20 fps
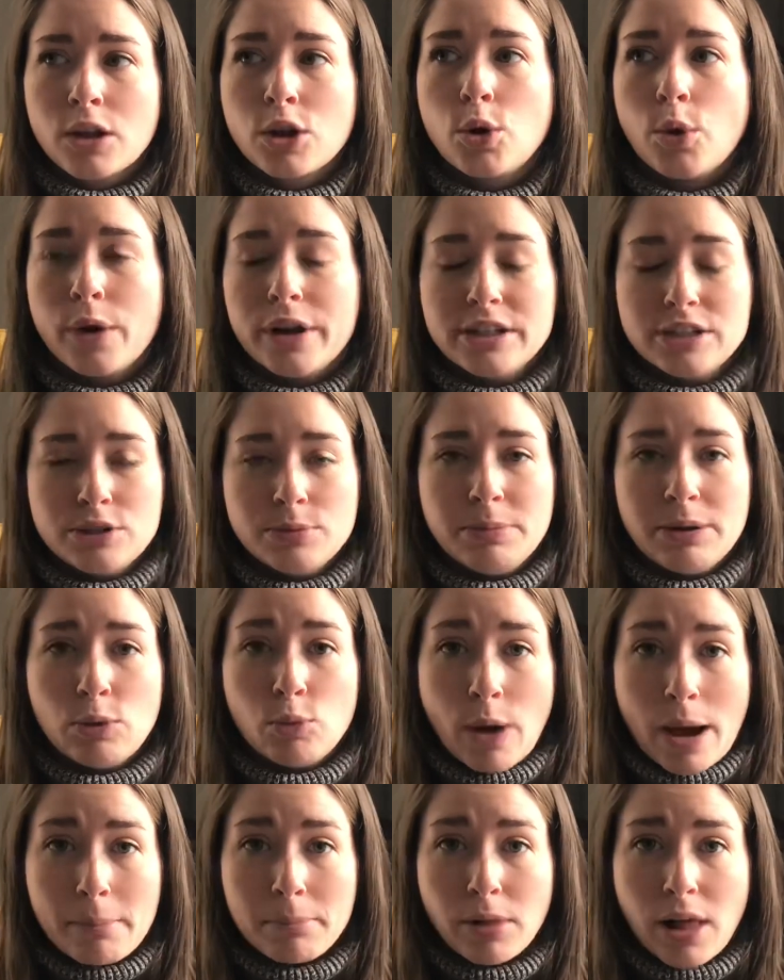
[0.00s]
going to be
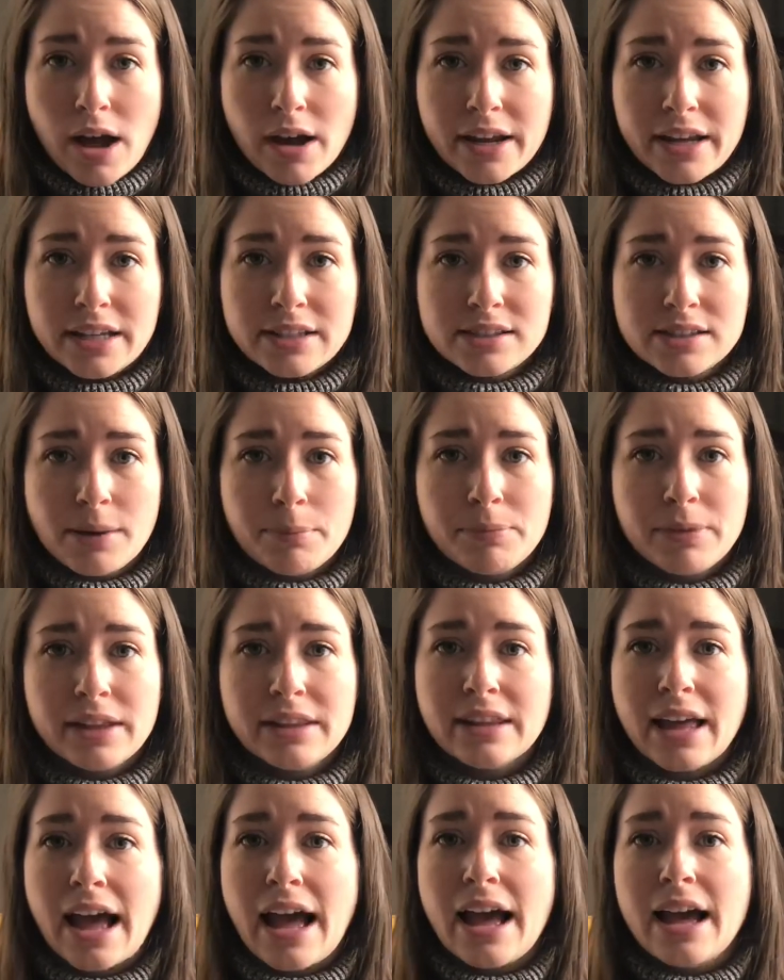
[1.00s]
wet blocking
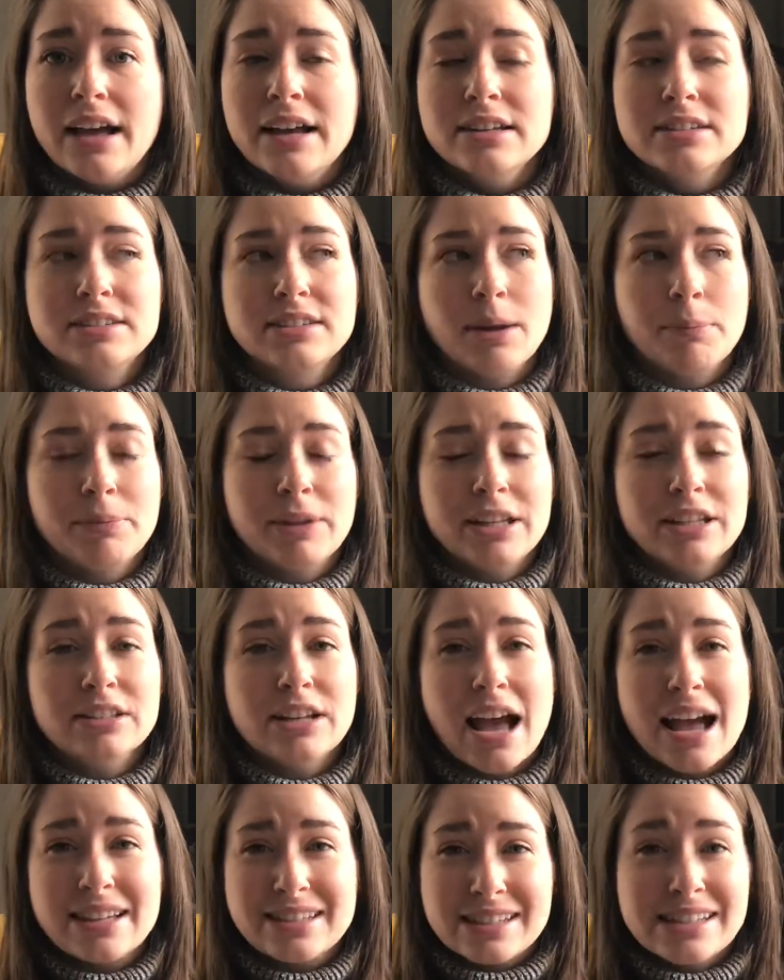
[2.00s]
something that has something
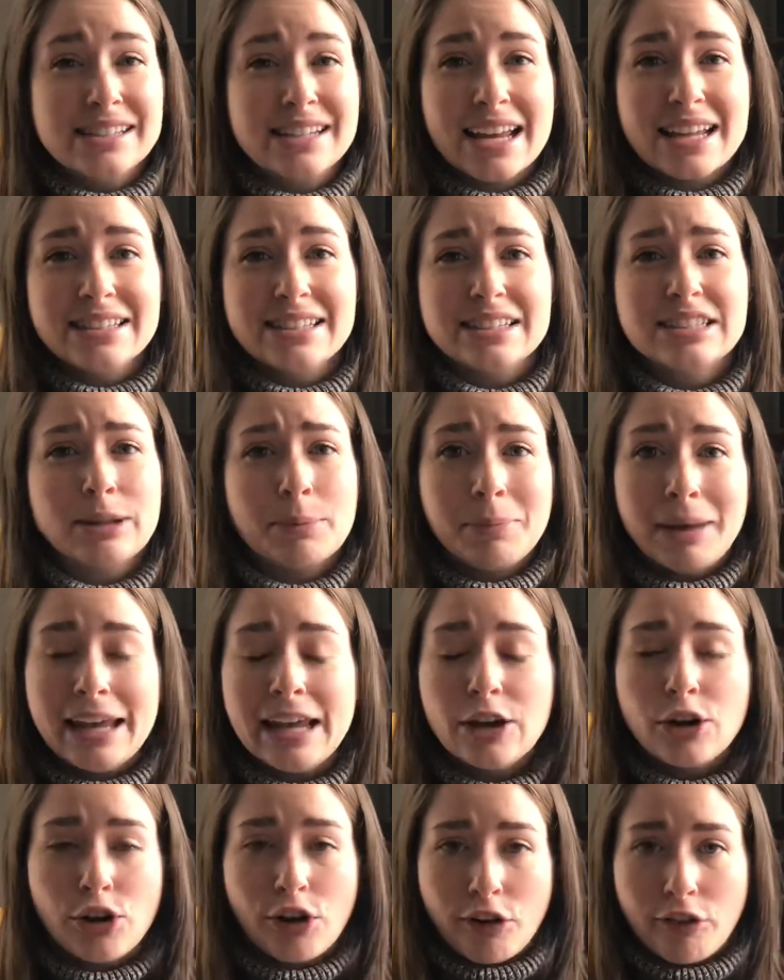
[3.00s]
as intense as a
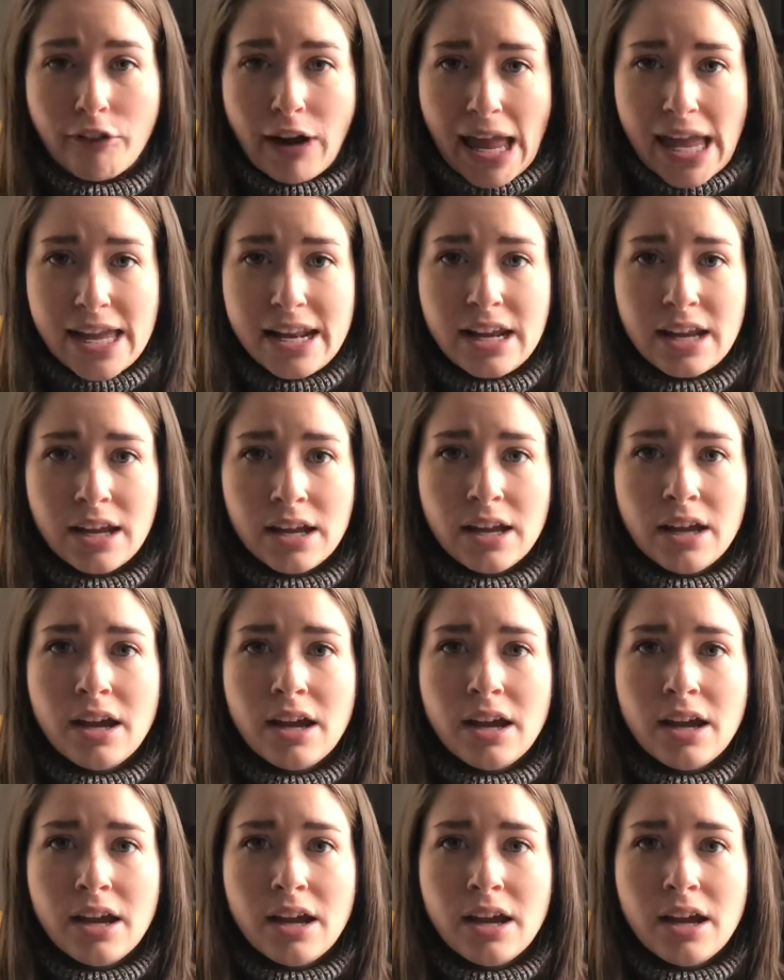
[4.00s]
pink or a red.